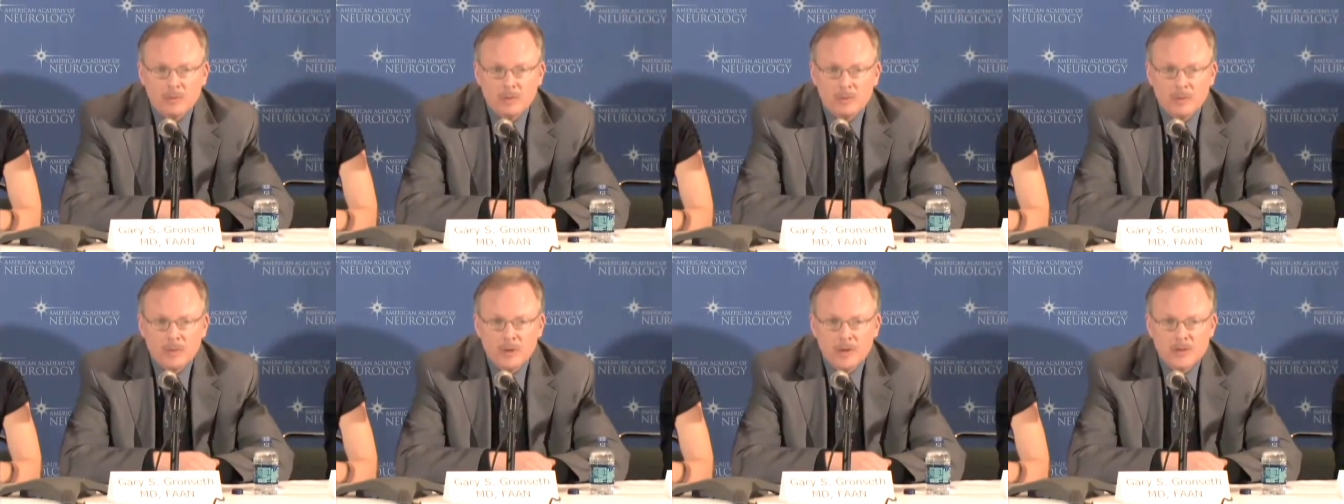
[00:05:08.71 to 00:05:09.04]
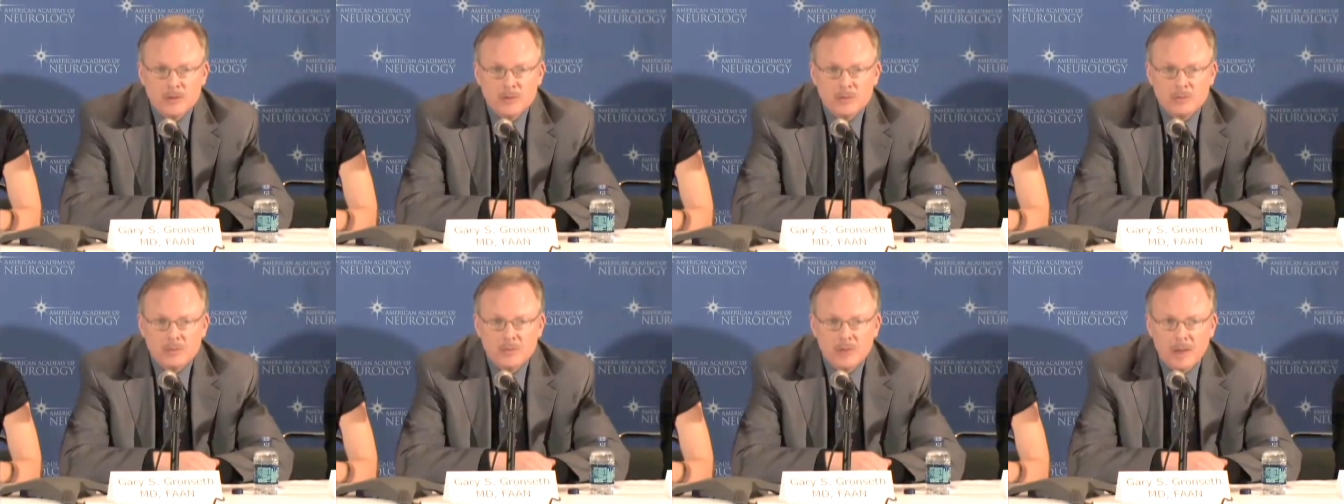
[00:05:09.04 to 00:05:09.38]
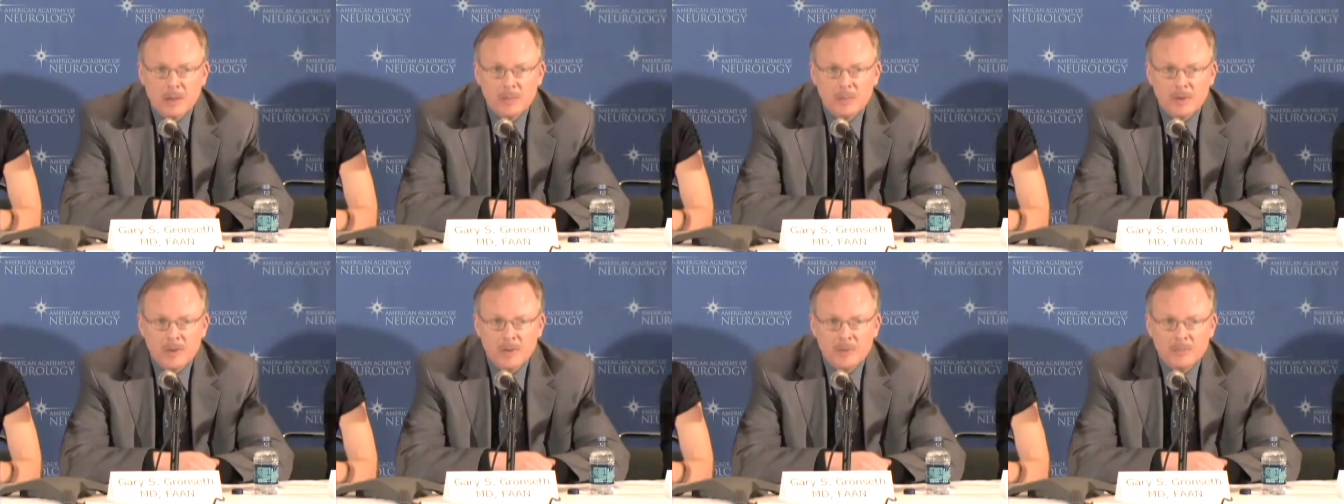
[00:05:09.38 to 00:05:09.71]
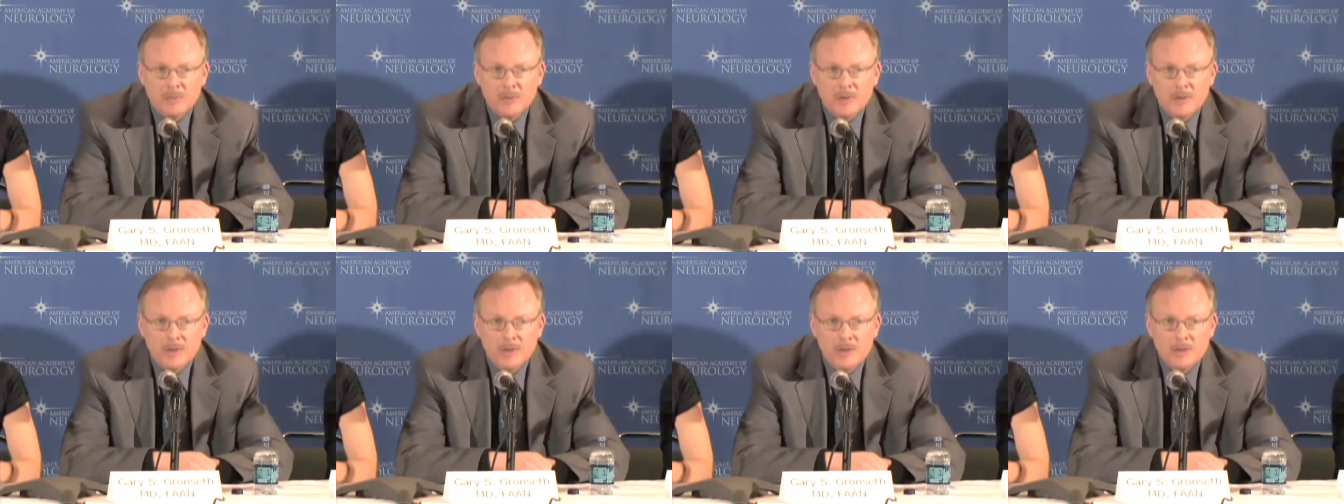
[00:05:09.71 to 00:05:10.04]
uh, patients with
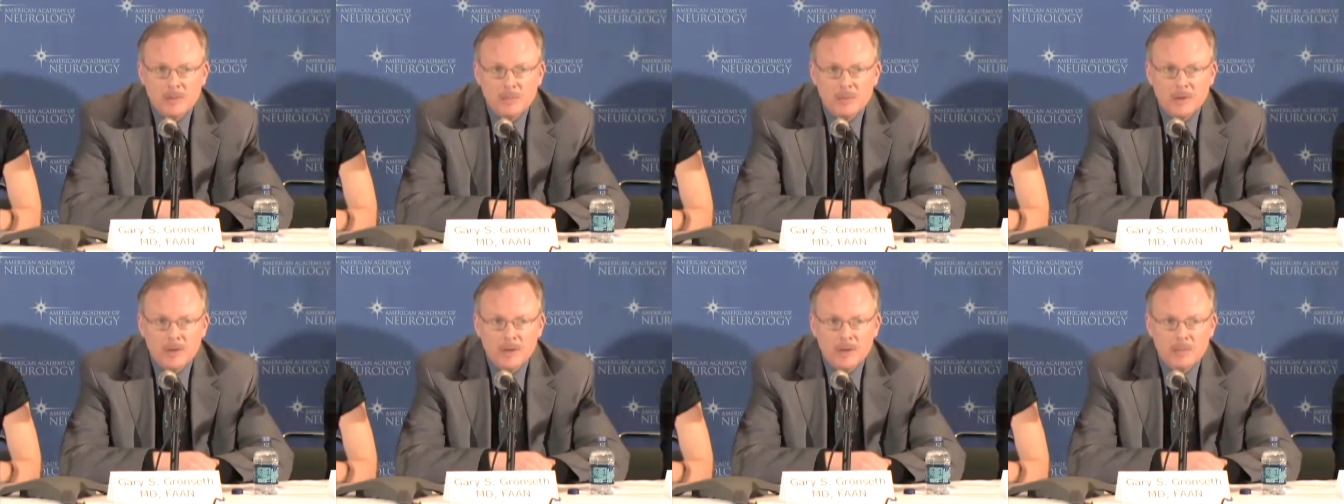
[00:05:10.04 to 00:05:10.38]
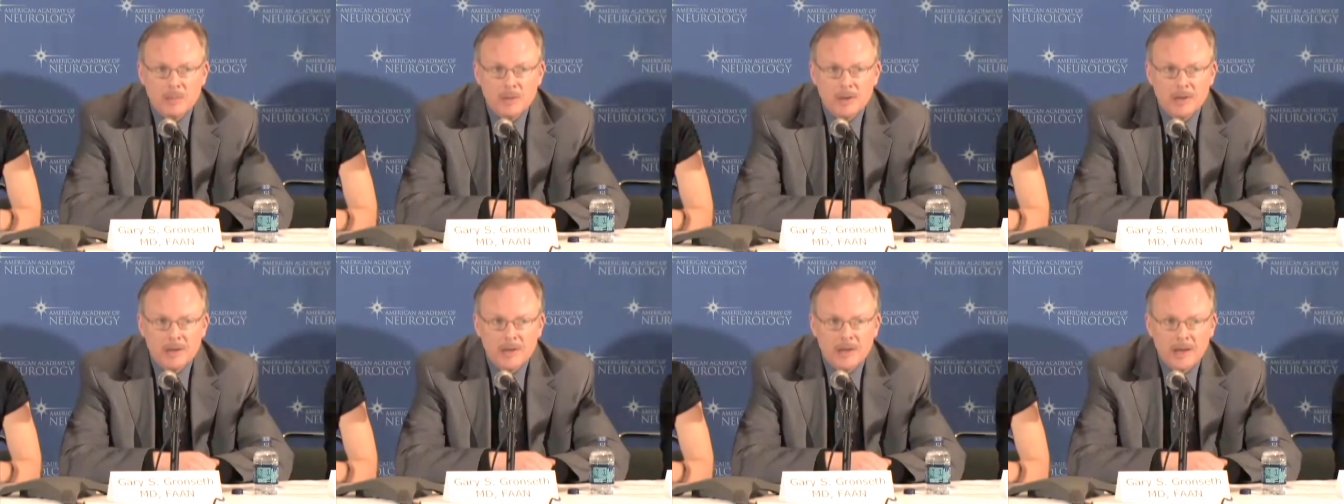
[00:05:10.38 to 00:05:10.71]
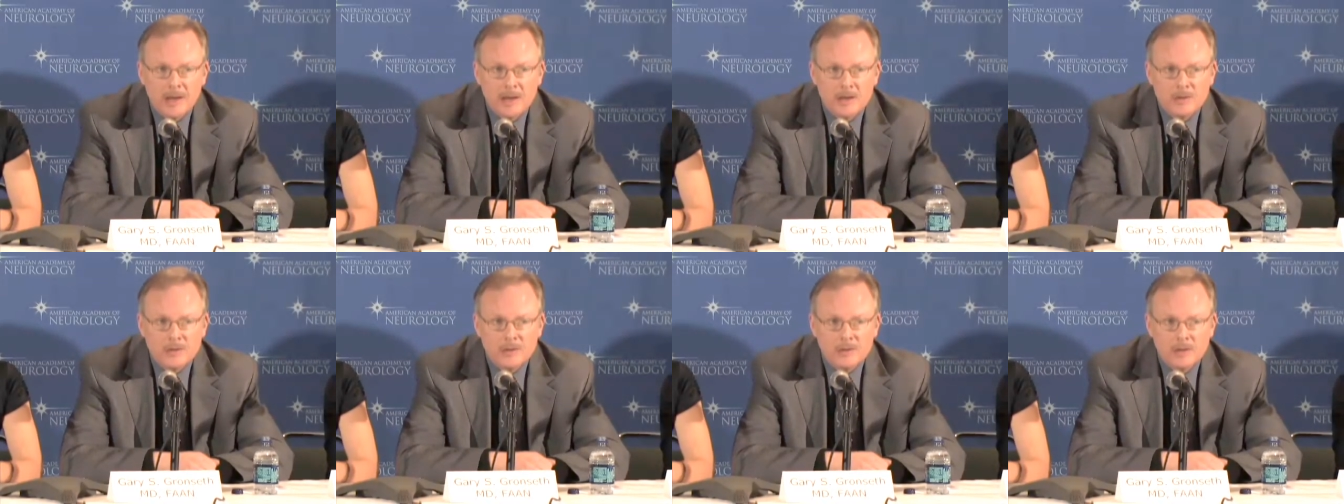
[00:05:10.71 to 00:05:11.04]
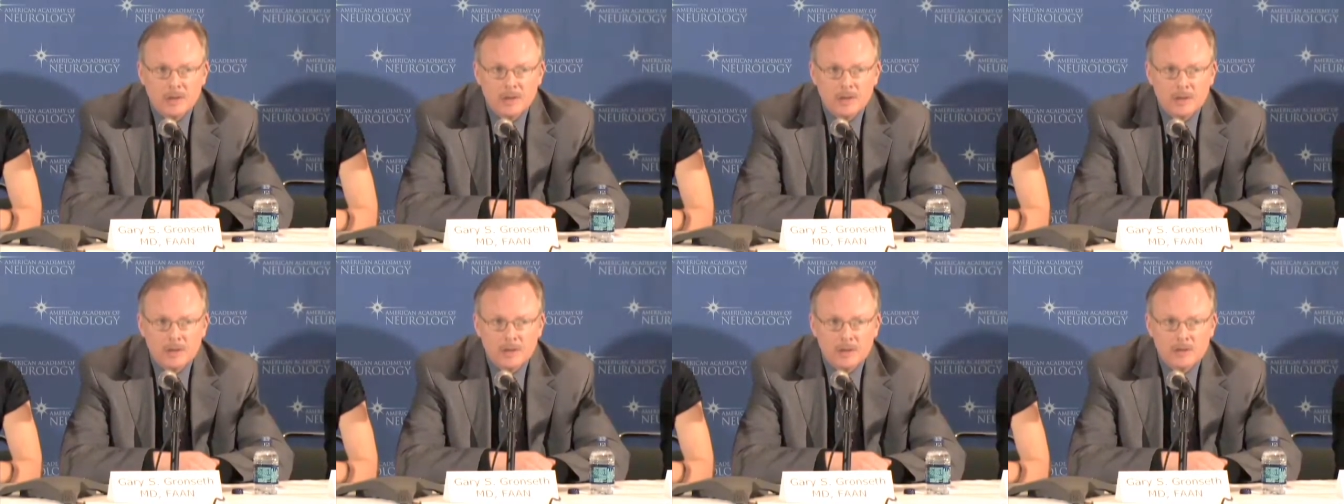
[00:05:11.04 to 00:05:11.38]
epilepsy need to be on medication,
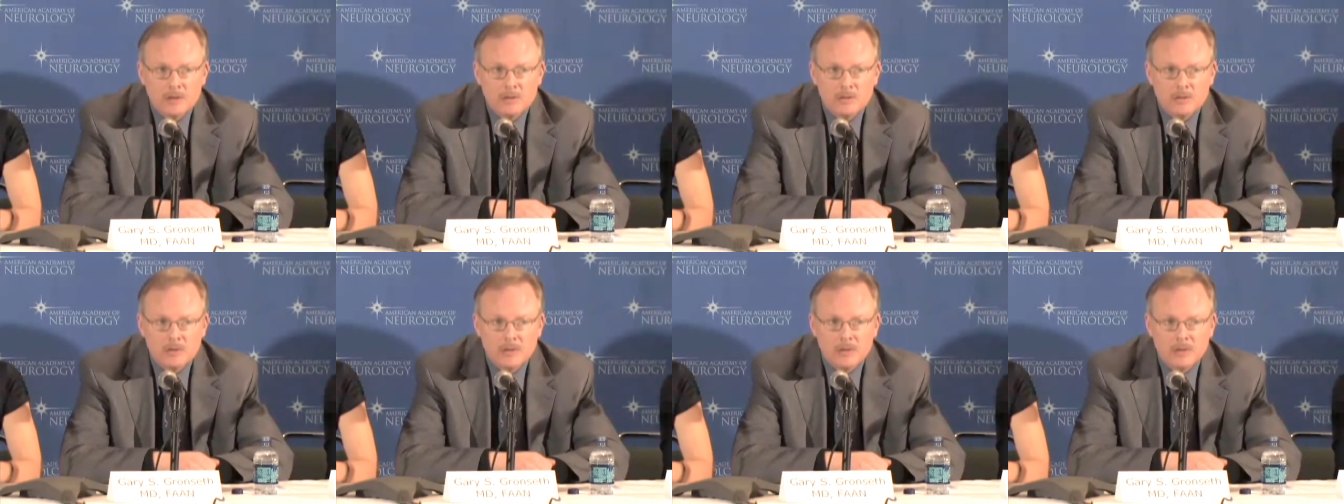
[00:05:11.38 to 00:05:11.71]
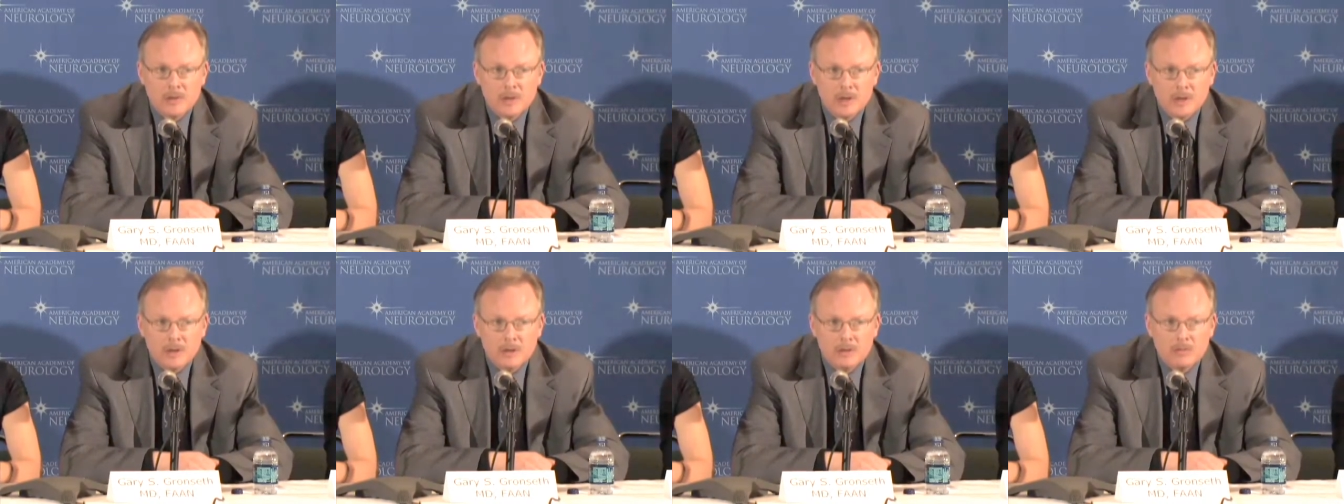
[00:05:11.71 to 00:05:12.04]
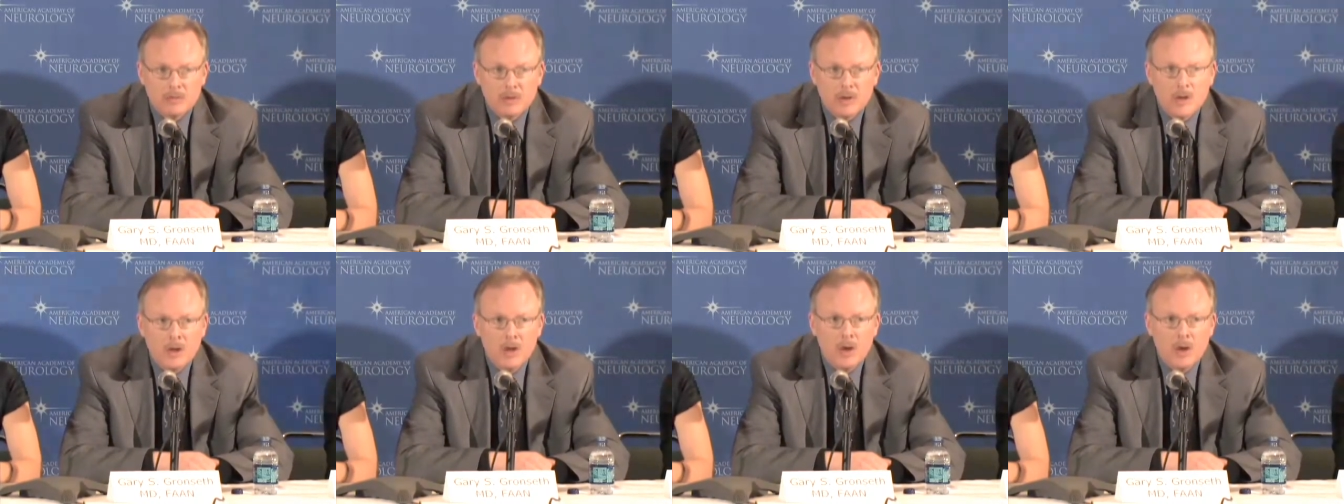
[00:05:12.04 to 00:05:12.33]
and the concern is